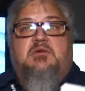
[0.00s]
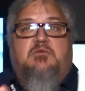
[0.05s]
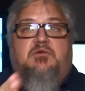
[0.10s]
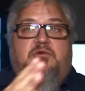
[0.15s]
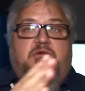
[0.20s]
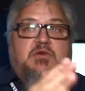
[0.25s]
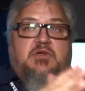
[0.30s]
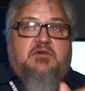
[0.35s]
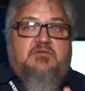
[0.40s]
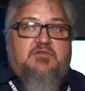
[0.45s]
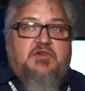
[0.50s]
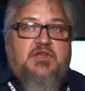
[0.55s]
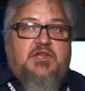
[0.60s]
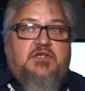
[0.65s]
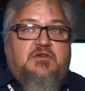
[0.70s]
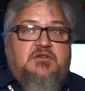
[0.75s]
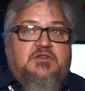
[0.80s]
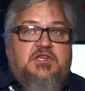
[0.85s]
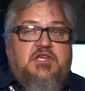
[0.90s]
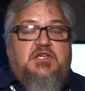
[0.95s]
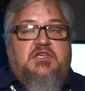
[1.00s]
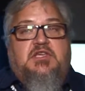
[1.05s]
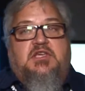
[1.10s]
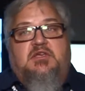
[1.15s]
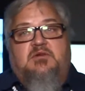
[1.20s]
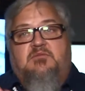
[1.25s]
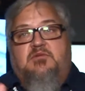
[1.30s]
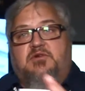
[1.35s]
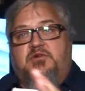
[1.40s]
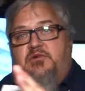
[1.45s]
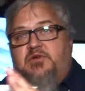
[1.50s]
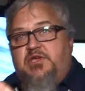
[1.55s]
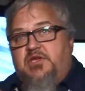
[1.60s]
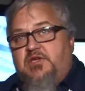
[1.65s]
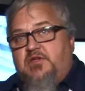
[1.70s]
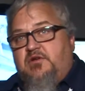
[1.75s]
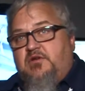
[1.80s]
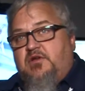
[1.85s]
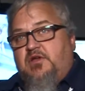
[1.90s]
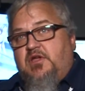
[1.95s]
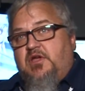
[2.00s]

we're doing a video tech end, we're doing an